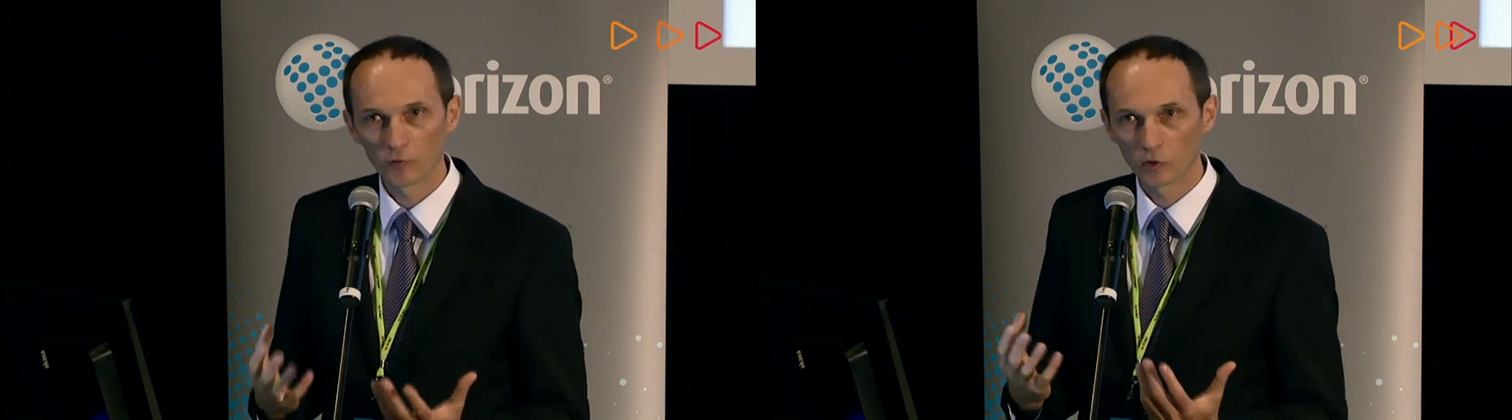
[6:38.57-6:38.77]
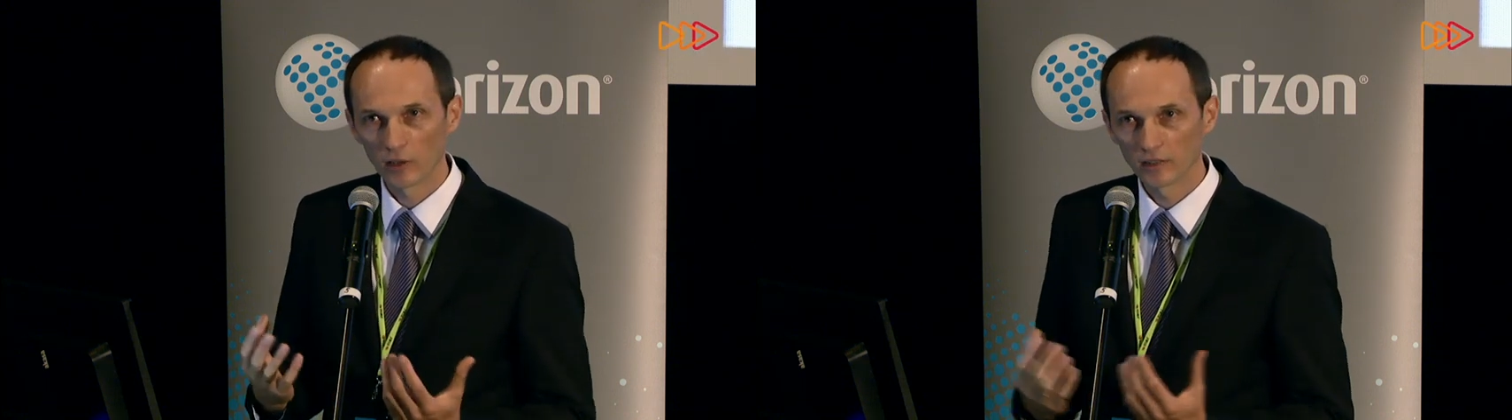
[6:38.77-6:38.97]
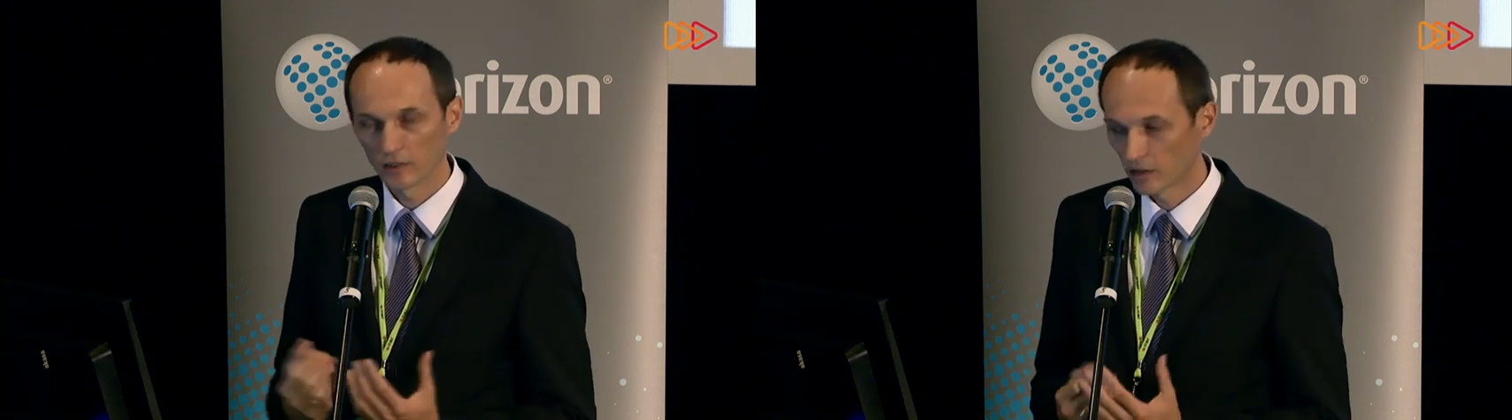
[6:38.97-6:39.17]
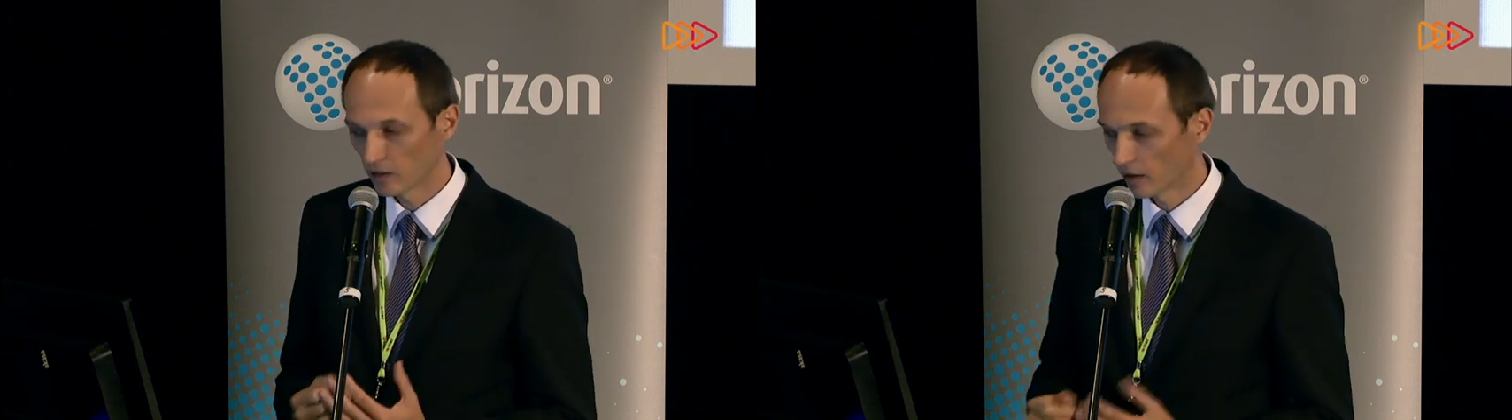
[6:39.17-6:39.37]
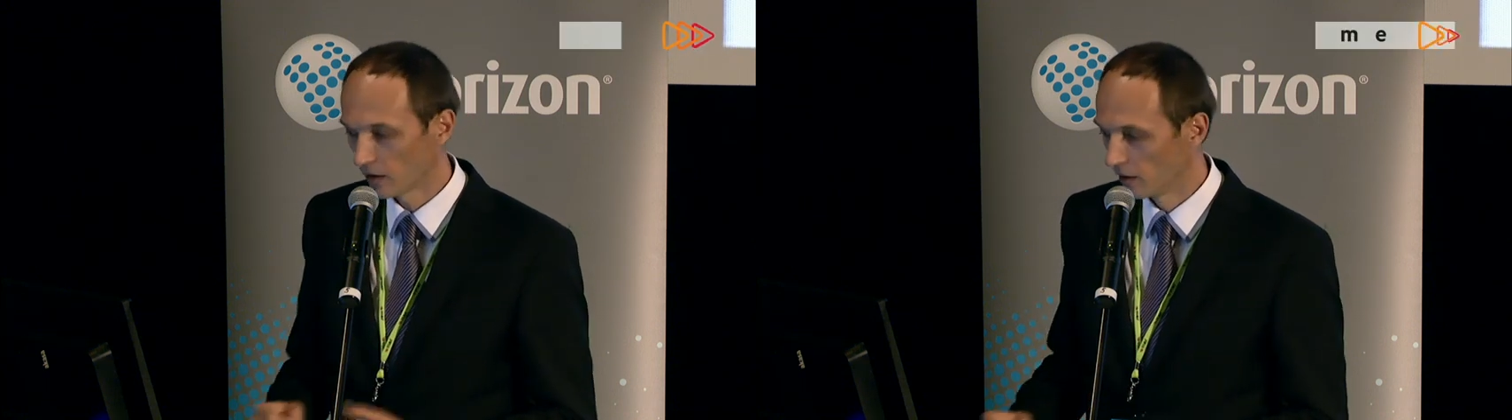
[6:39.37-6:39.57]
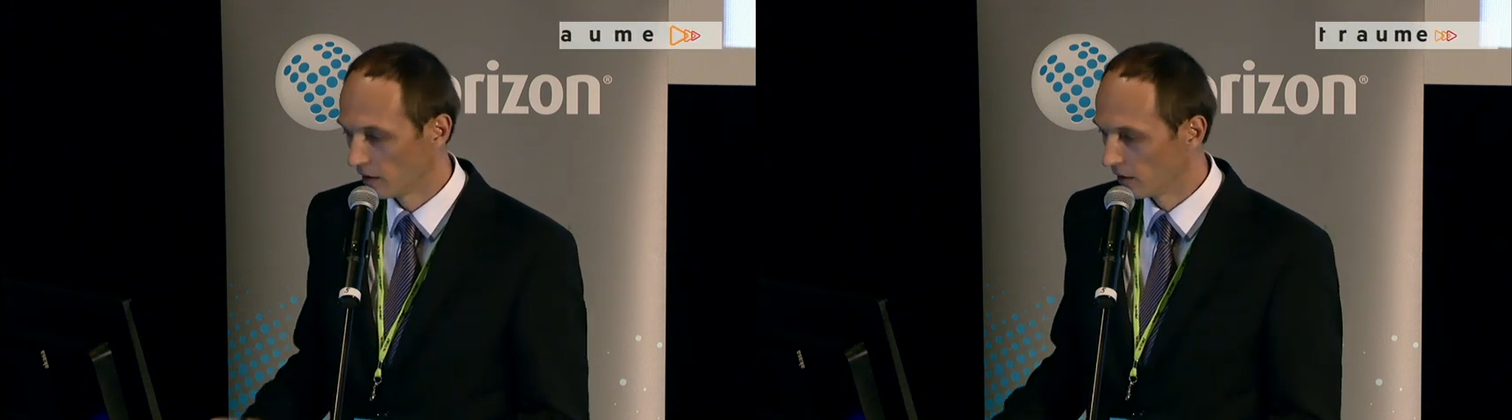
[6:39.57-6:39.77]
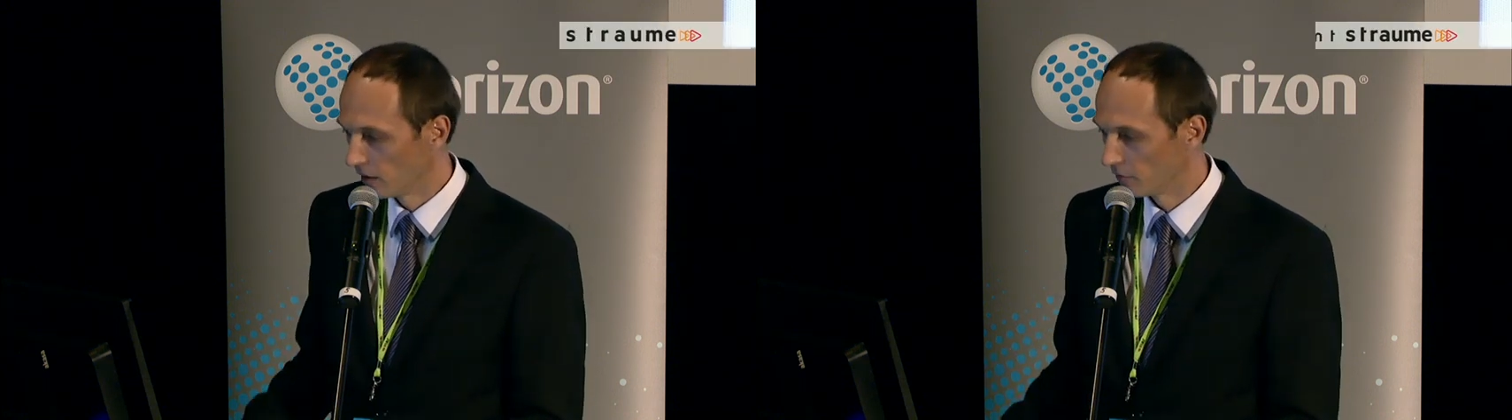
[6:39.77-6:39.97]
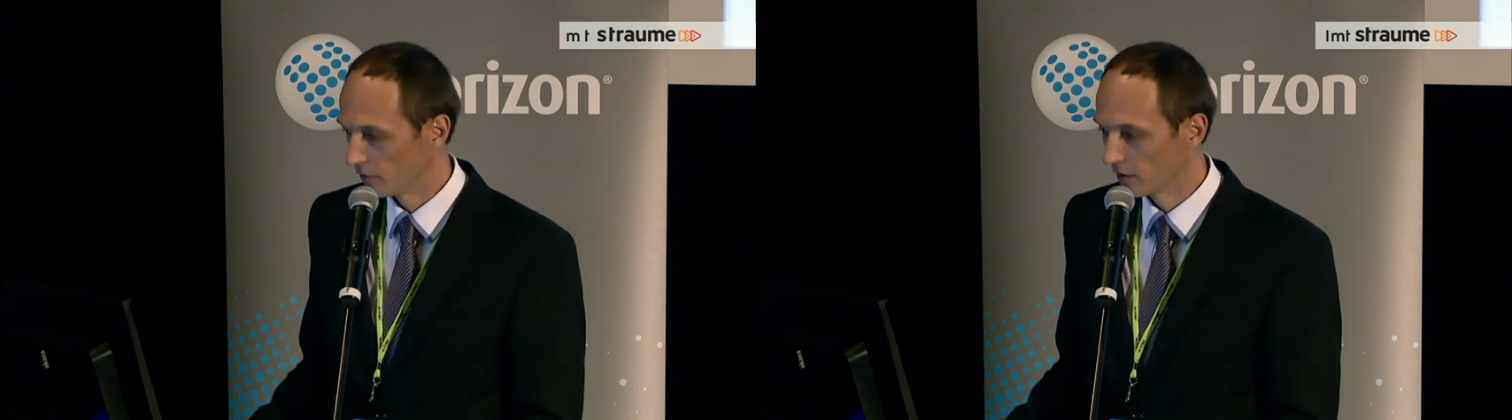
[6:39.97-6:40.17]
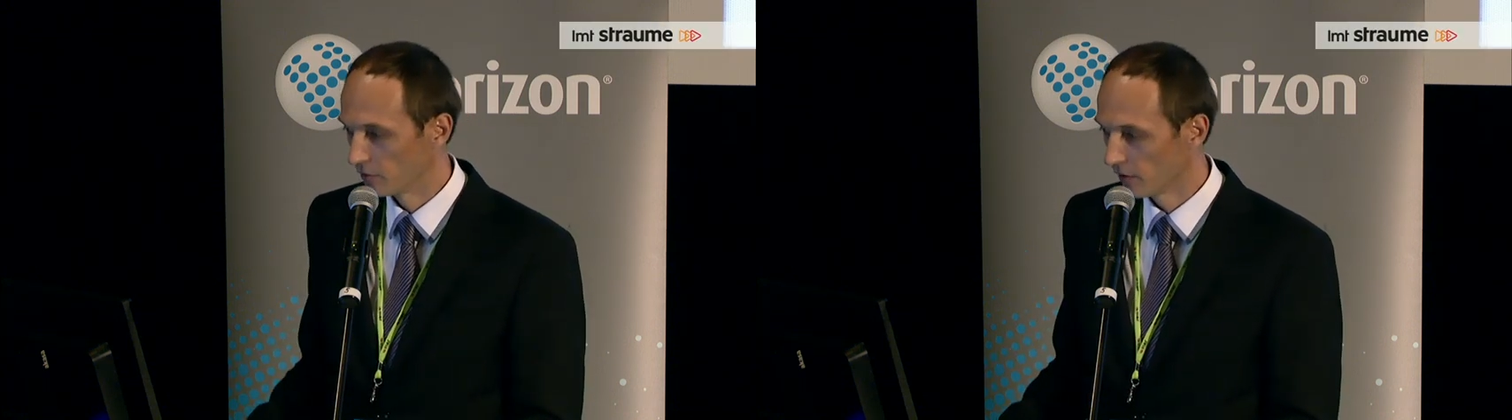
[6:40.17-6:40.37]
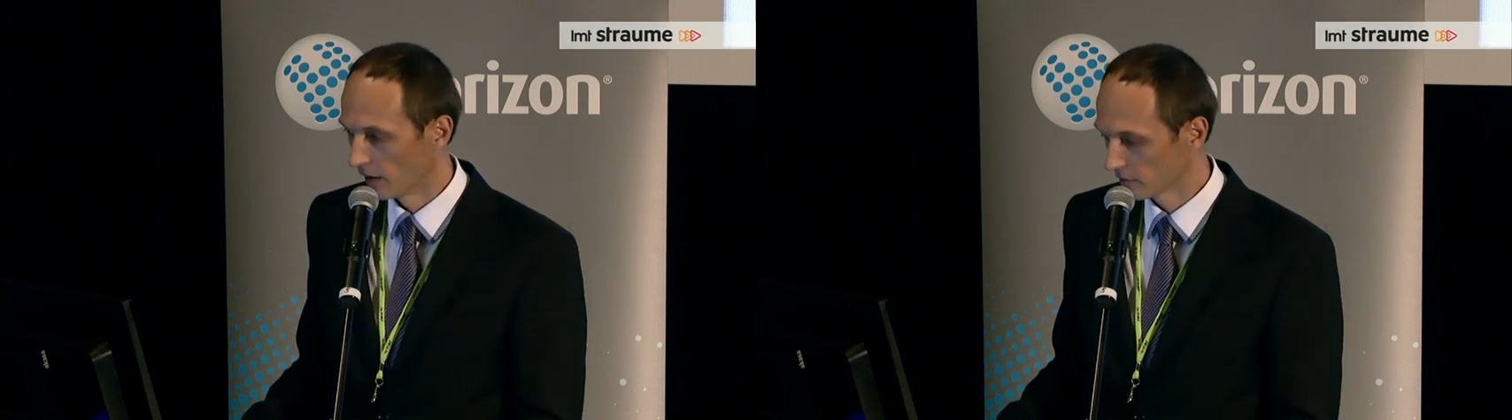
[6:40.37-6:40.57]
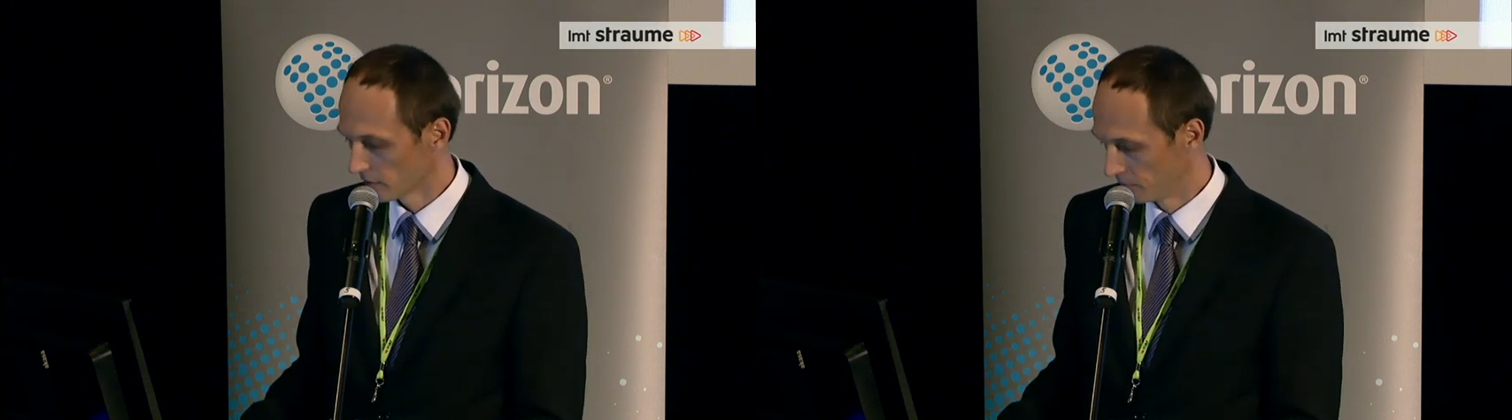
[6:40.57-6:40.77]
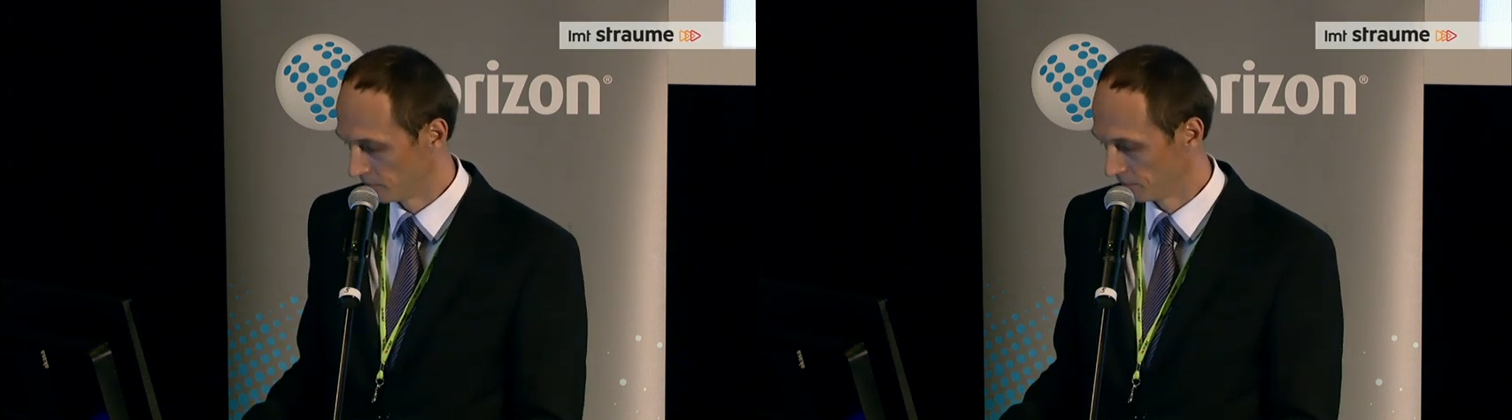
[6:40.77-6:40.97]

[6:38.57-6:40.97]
visualize the data very fast.